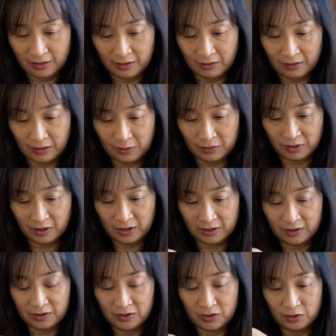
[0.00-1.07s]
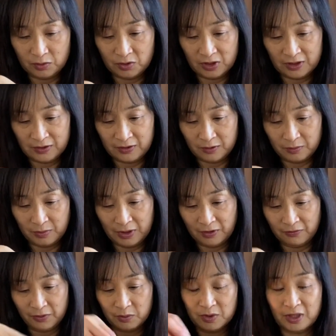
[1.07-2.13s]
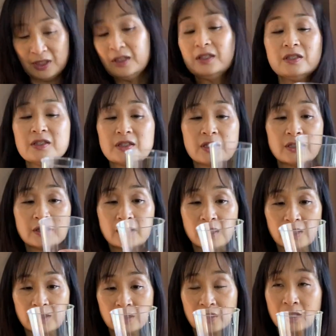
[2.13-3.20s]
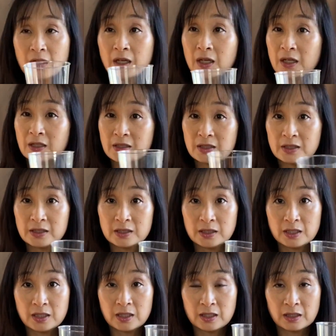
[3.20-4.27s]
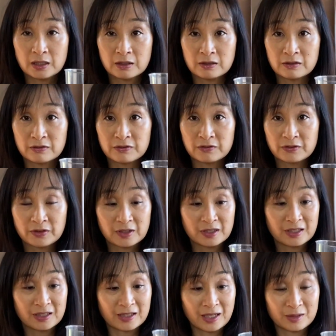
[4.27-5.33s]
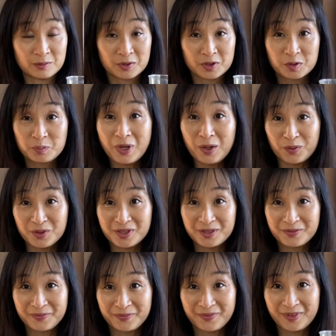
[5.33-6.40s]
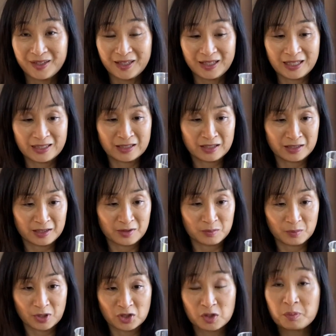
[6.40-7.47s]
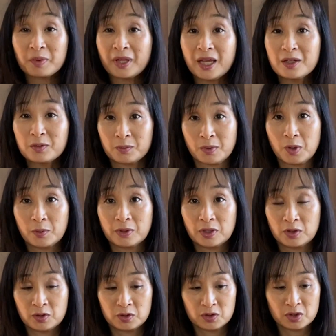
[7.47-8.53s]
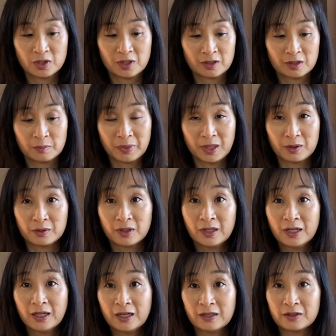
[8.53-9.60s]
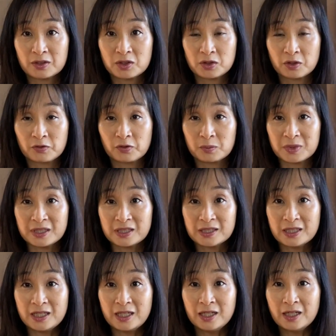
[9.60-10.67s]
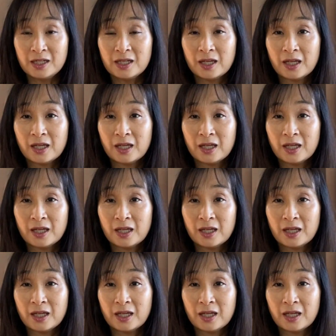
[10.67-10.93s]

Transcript: Allow the kids to just wait a few days and then to see if that will sprout. And then they can watch a plant grow and then you can talk about the start from a seed